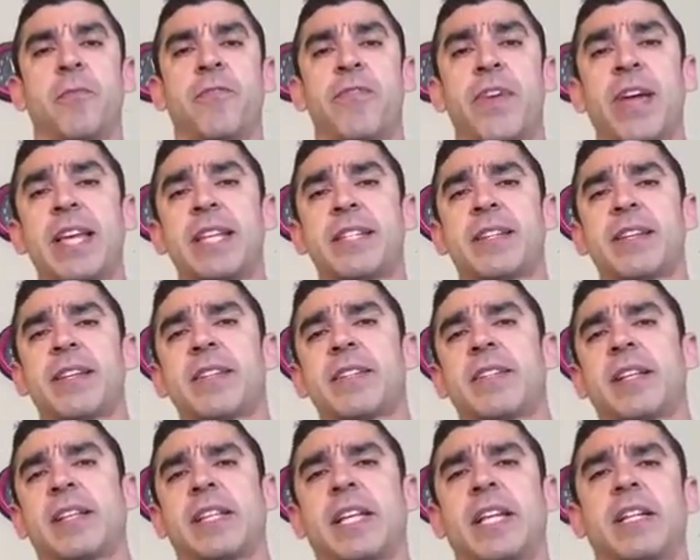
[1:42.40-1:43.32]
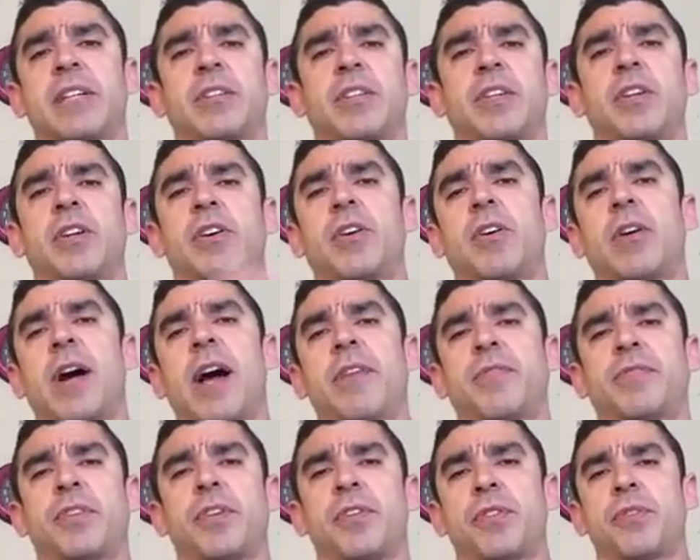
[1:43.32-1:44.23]
phases. And then,
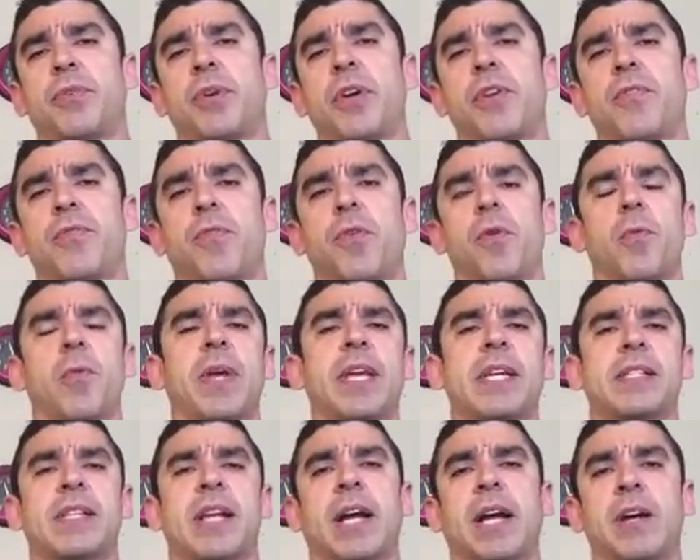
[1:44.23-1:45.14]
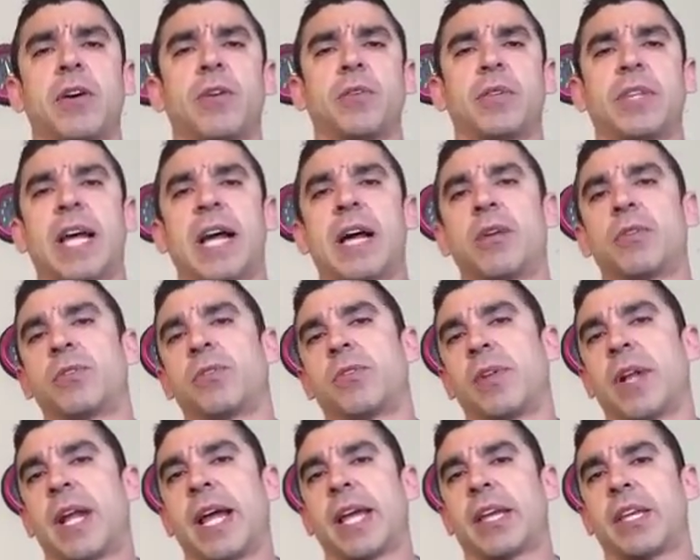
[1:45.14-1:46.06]
after 3 or 4 weeks, I go down
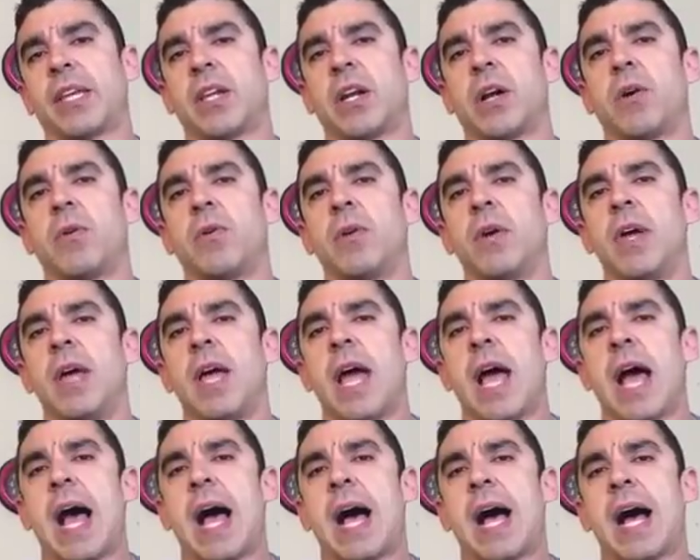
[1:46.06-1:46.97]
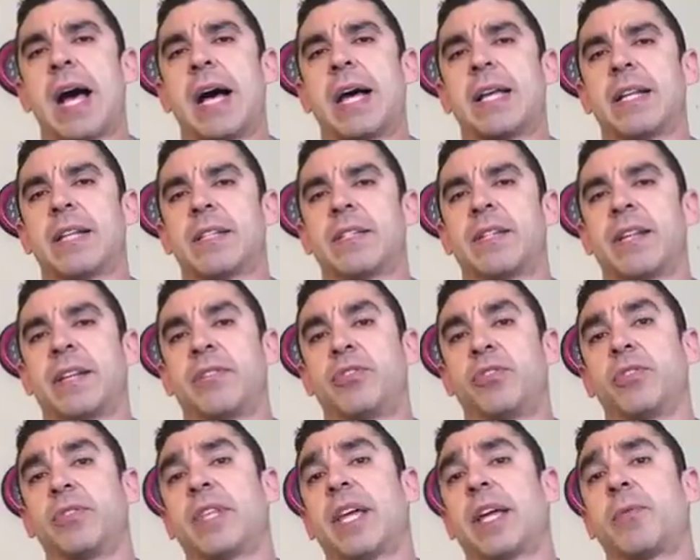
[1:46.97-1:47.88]
to 6
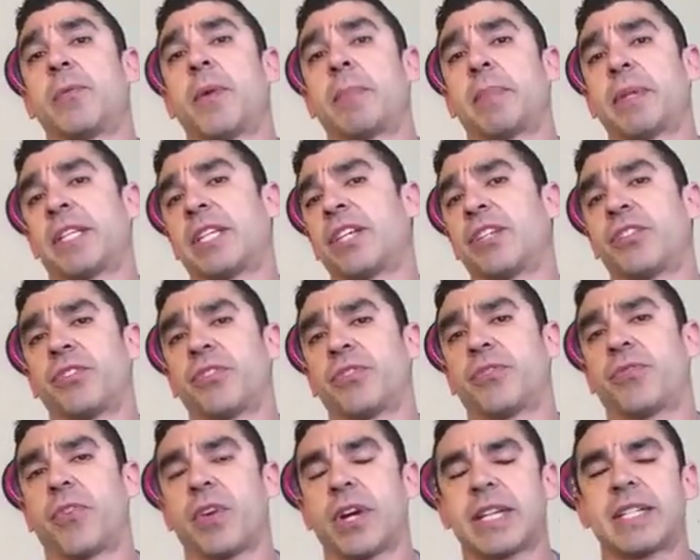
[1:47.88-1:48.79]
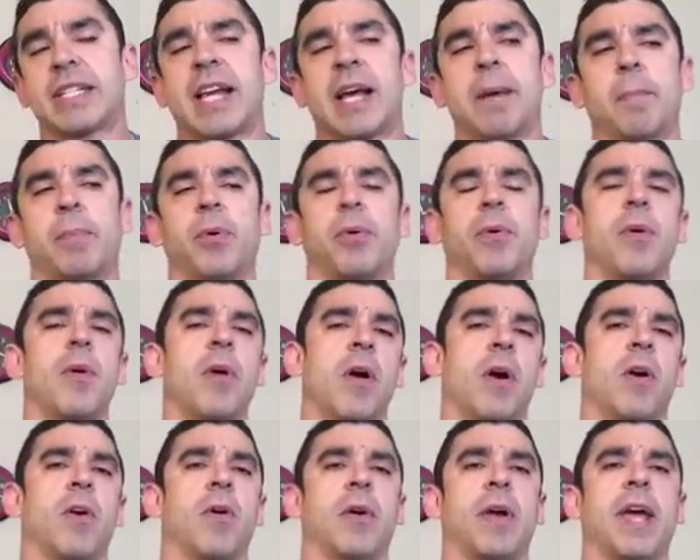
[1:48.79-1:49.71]
to 10 repetitions, for example.
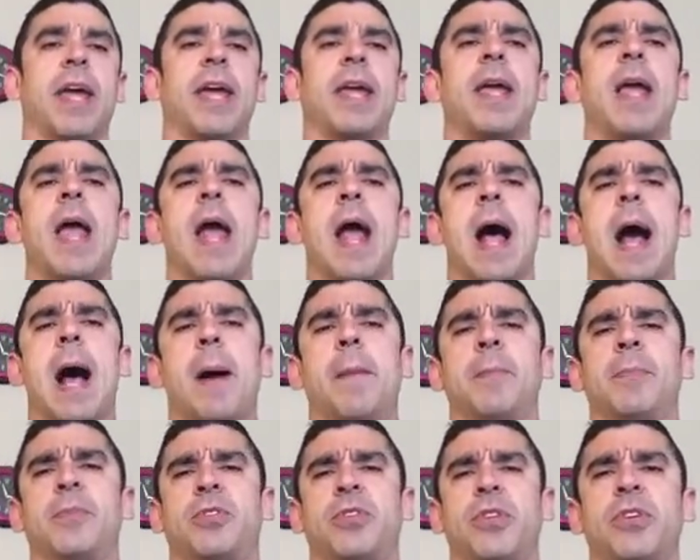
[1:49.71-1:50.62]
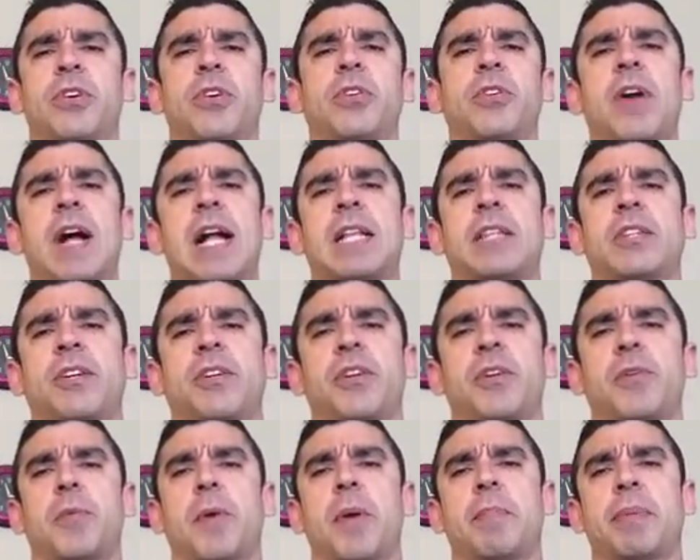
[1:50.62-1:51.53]
Okay, so you're going to alter
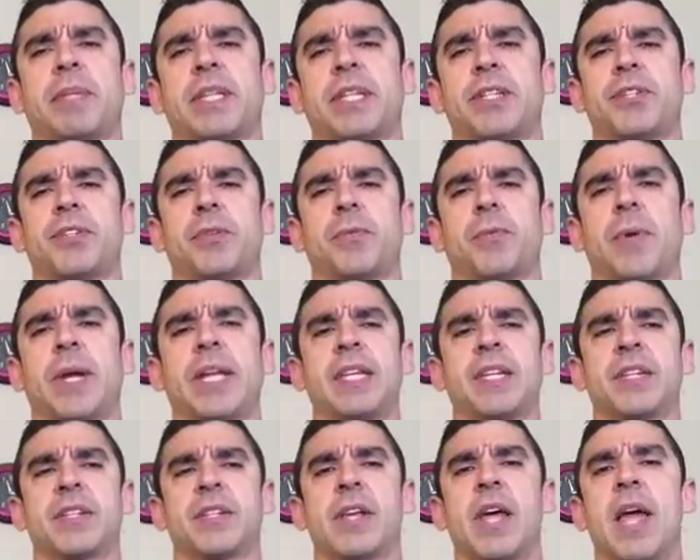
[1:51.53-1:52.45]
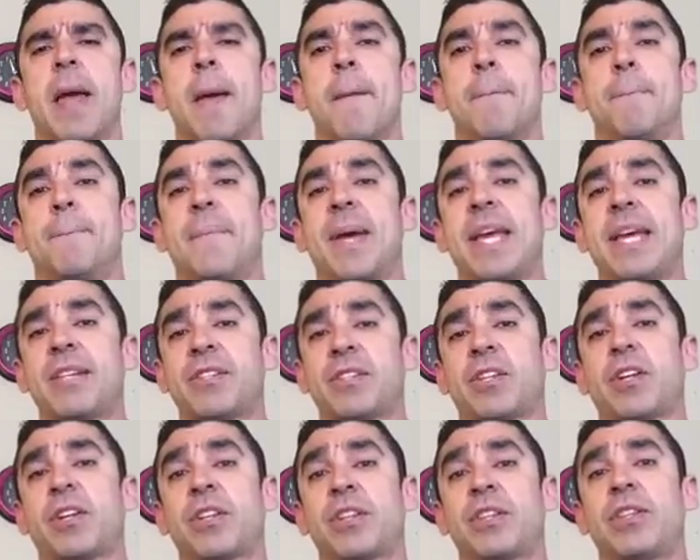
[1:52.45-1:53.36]
your repetition ranges
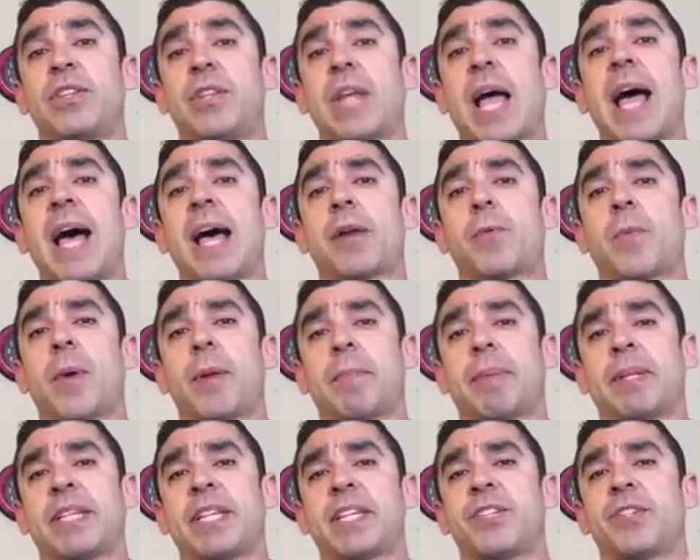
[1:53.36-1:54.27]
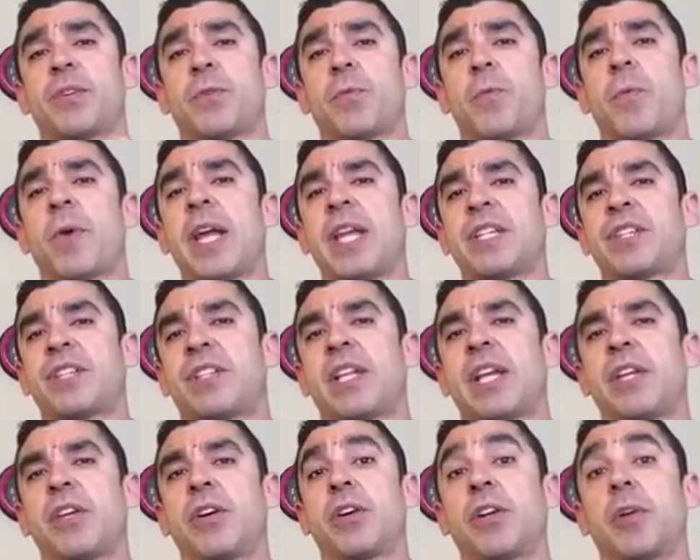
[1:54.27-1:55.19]
based on that repetition range
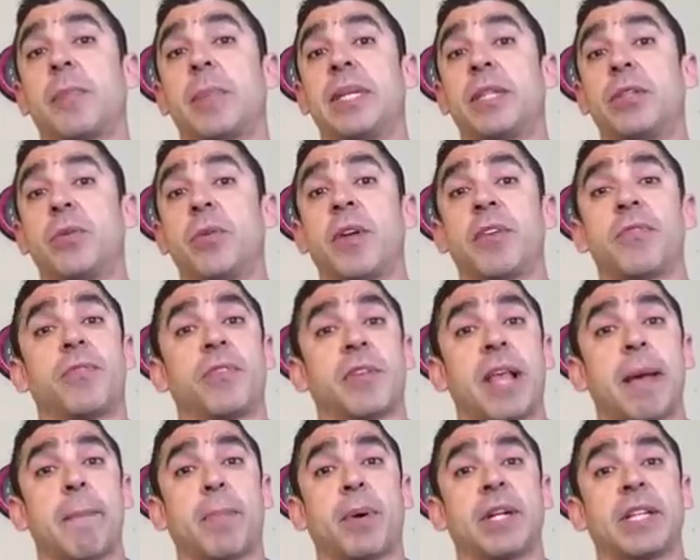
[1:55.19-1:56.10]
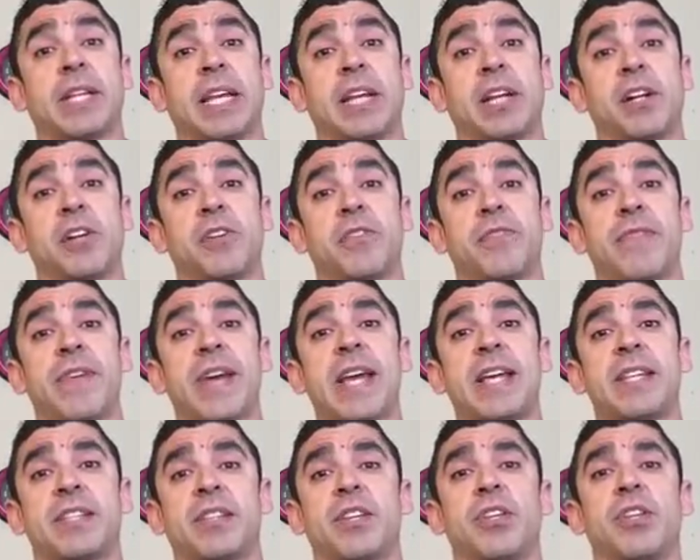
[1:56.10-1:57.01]
that you're going to be doing for that particular
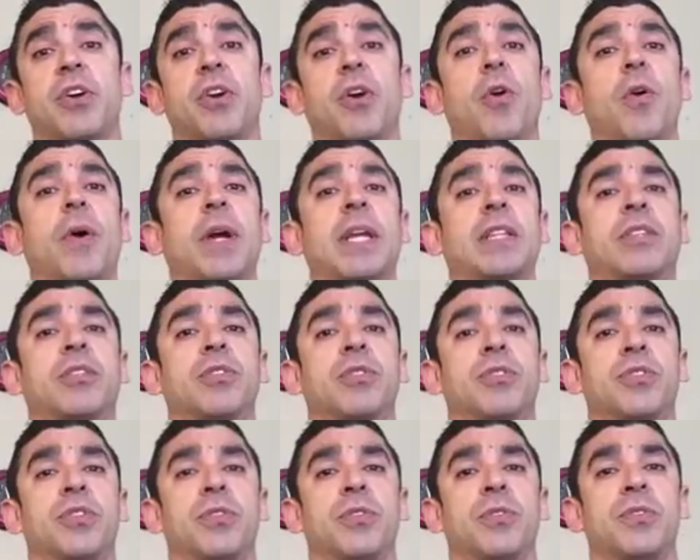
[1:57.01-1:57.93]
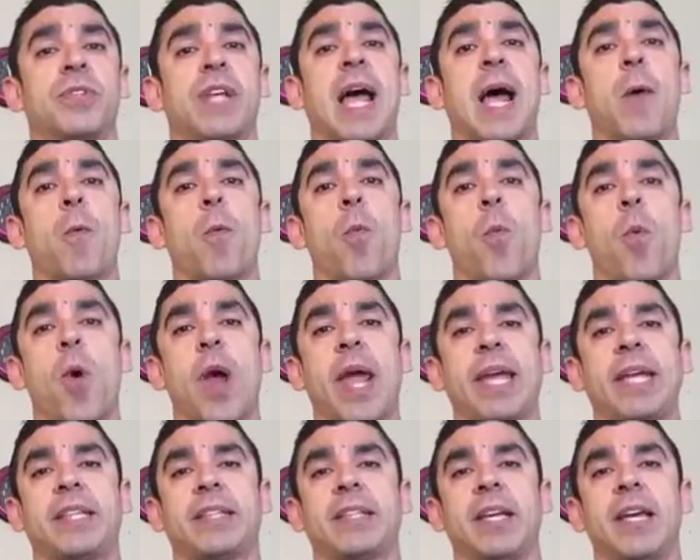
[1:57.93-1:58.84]
phase. You're going to choose a
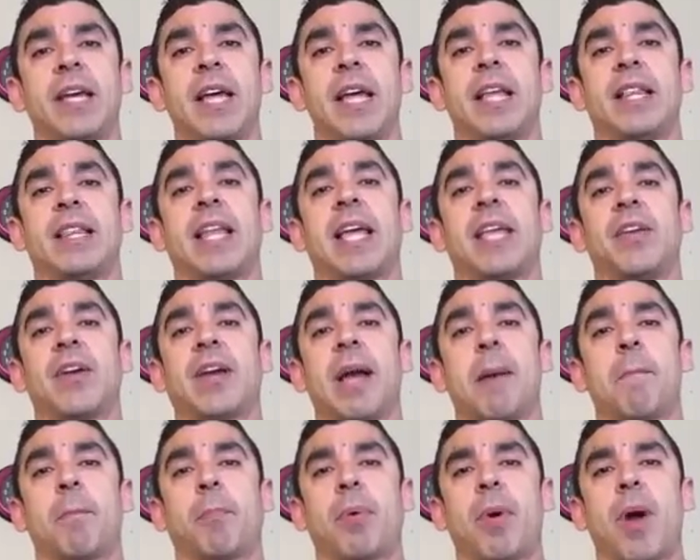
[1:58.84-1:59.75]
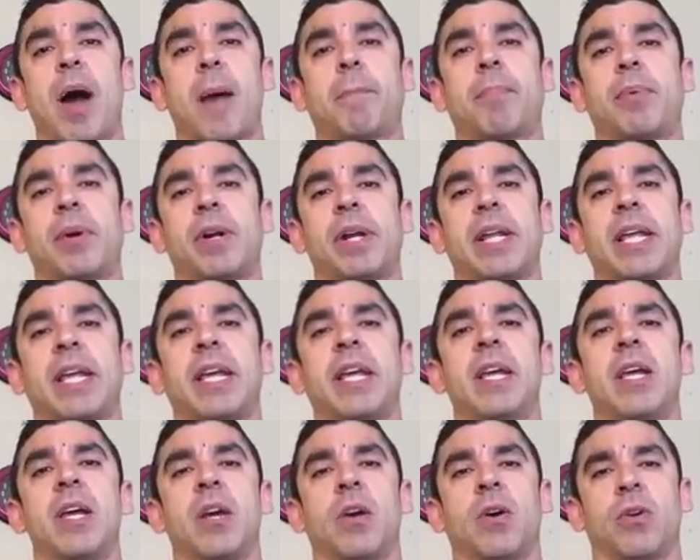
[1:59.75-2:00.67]
weight that you can
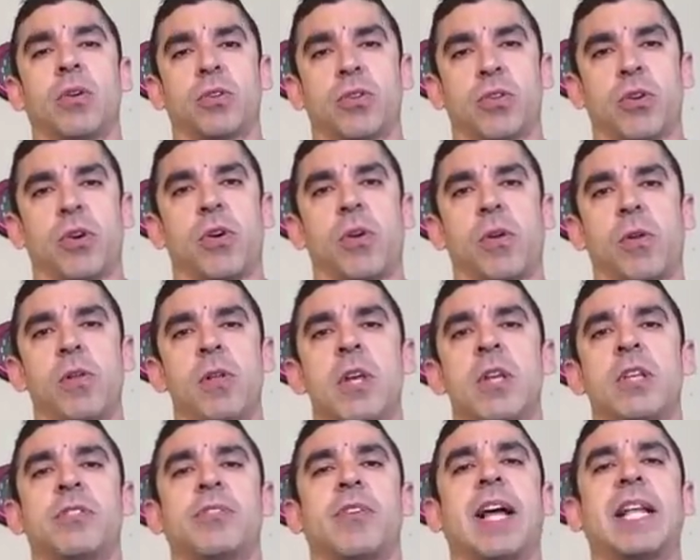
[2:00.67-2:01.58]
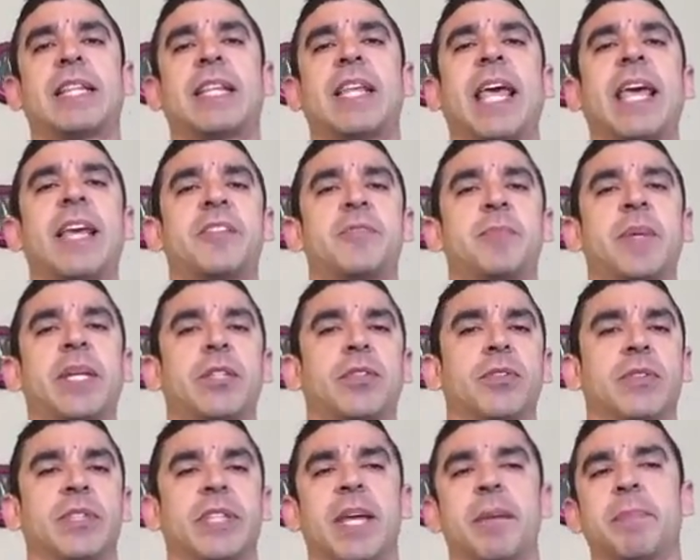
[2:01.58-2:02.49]
properly control. So that takes me
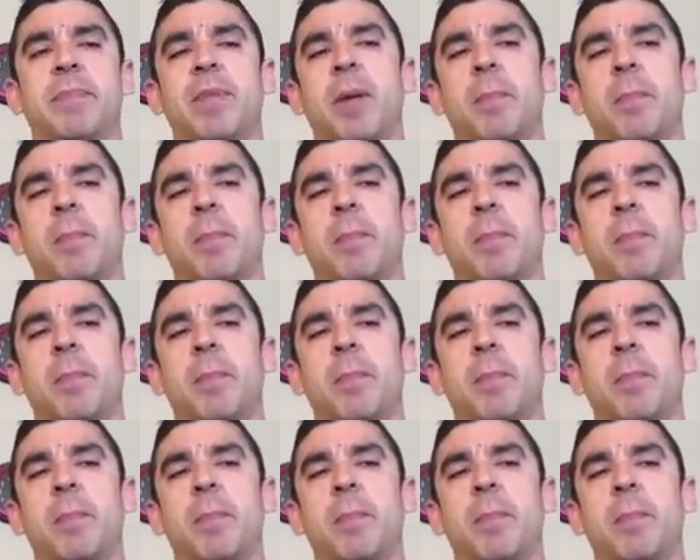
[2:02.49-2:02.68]
to tip